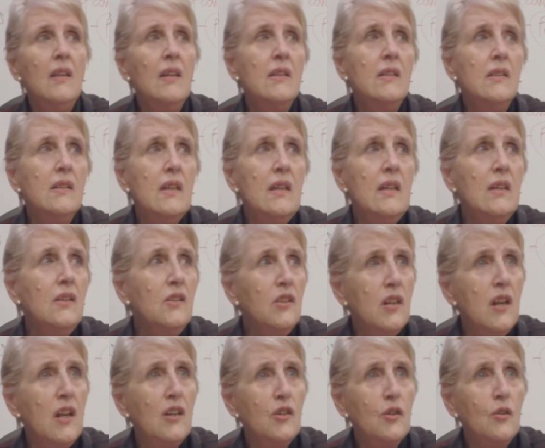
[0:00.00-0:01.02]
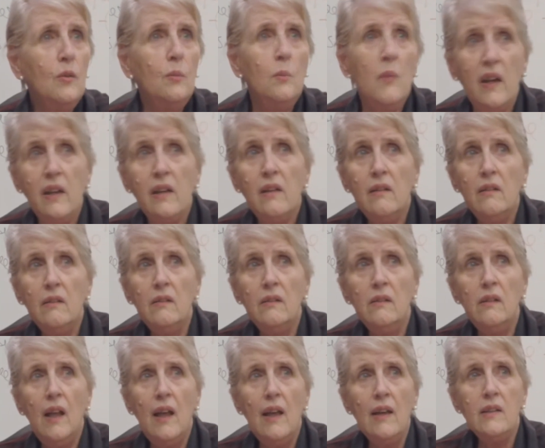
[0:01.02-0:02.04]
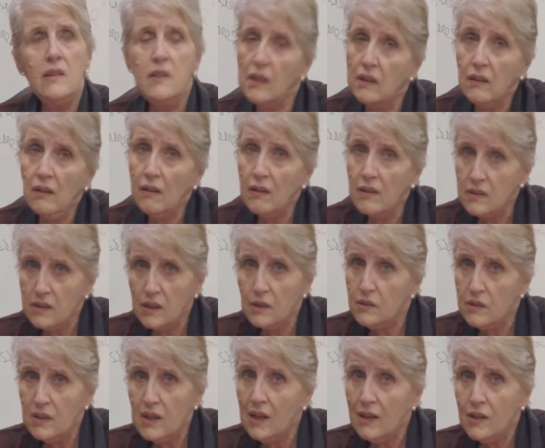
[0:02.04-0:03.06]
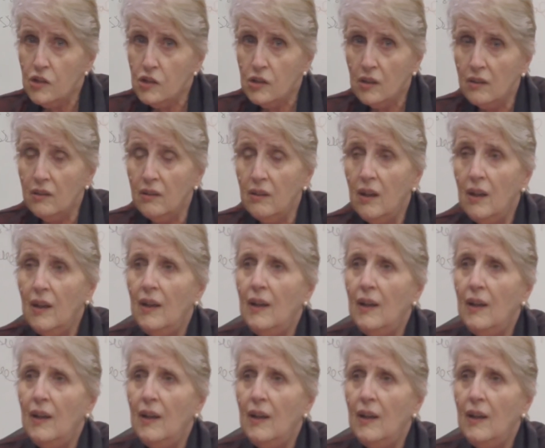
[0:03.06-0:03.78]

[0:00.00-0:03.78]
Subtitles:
There's the International Medical and Dental Association.